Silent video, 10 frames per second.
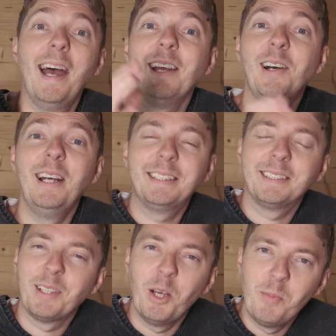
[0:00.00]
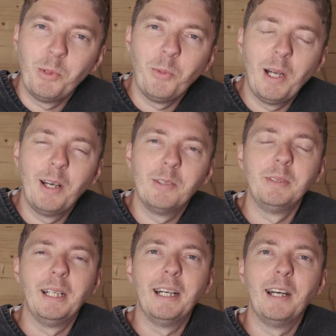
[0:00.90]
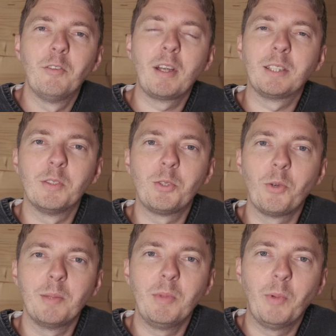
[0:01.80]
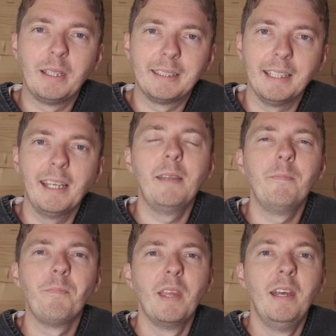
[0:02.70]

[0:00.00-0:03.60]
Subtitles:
guys, hope you're all well. Thanks for joining me once again.